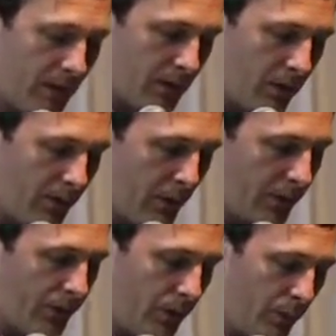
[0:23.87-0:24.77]
Her voice
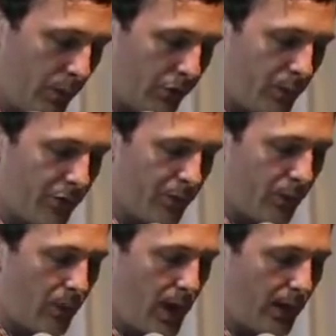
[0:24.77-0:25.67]
didn't whisper from the
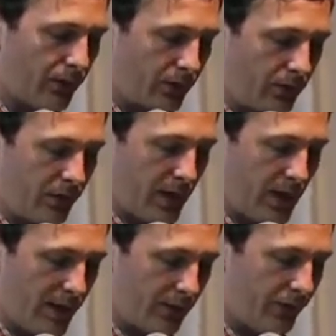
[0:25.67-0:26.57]
rocks or the
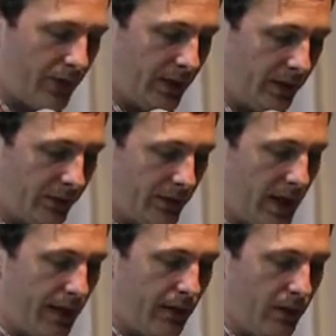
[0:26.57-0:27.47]
sky, sea, the
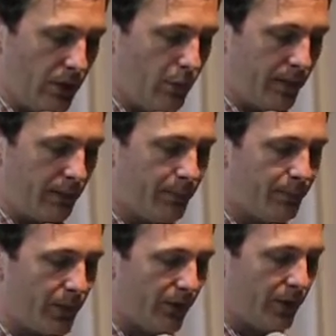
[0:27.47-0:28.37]
sky didn't open.
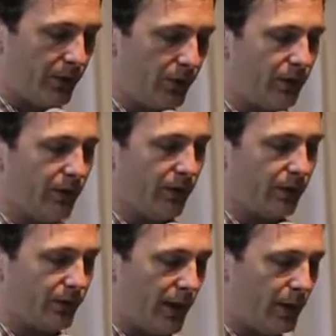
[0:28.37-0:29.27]
I felt no tingles
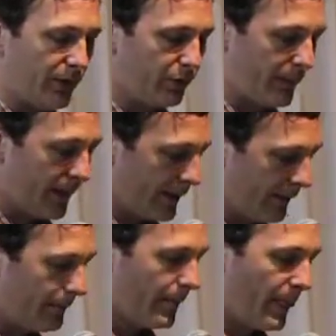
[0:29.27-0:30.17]
down my
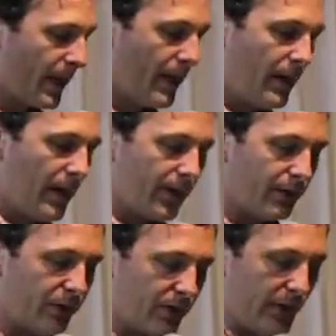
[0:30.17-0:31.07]
spine. I
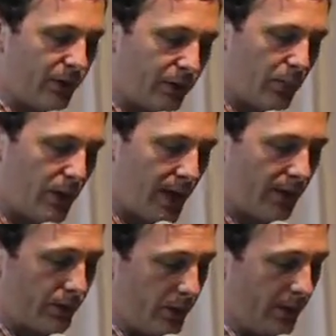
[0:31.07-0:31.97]
couldn't say I was
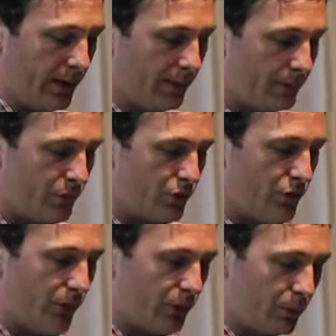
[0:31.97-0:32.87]
surprised, really.
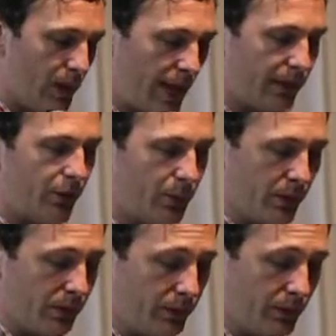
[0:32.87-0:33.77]
Judy was a practical
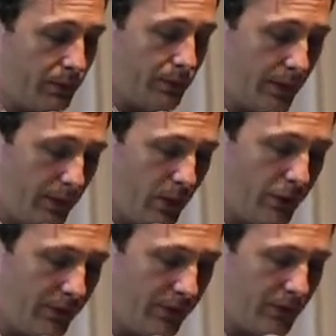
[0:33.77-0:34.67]
person, and
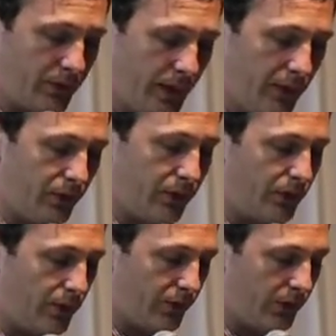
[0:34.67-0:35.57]
ghostly visitations
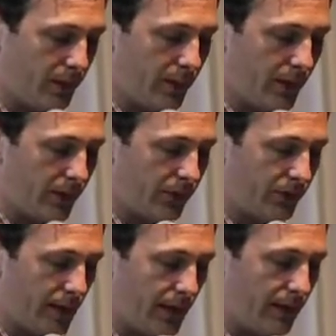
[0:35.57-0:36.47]
didn't seem like her
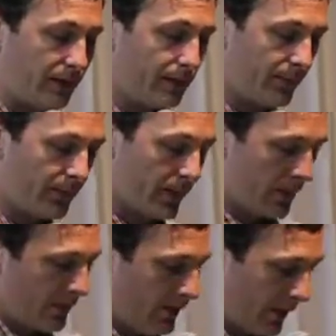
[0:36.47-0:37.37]
style.
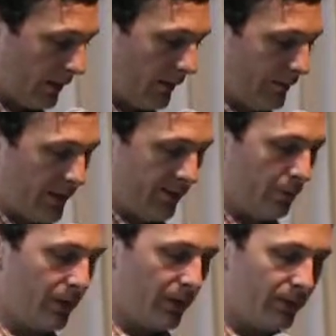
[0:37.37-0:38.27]
Our love had never
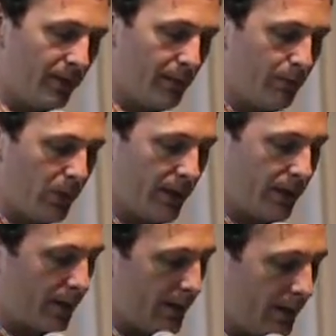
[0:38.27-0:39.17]
been the
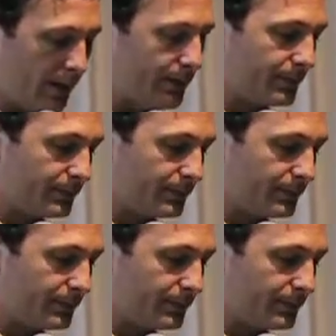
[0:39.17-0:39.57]
flamboyant kind.